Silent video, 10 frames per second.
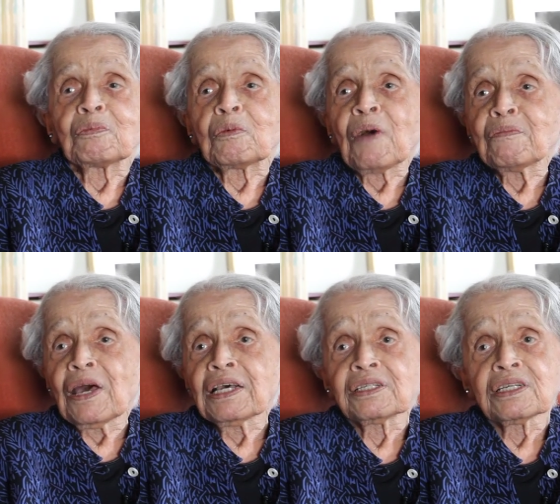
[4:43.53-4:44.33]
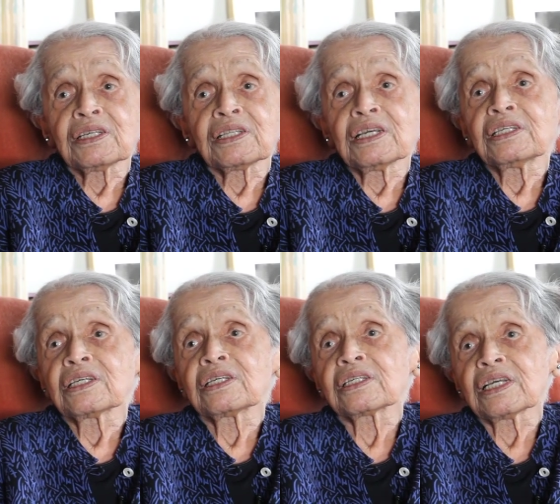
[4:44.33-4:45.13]
my master's
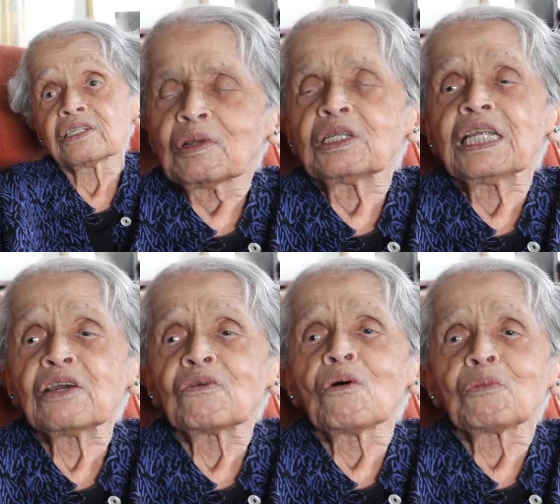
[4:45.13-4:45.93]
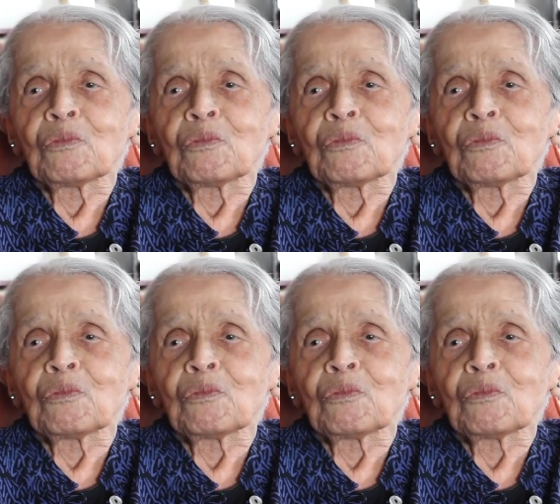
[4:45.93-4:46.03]
thesis is Negro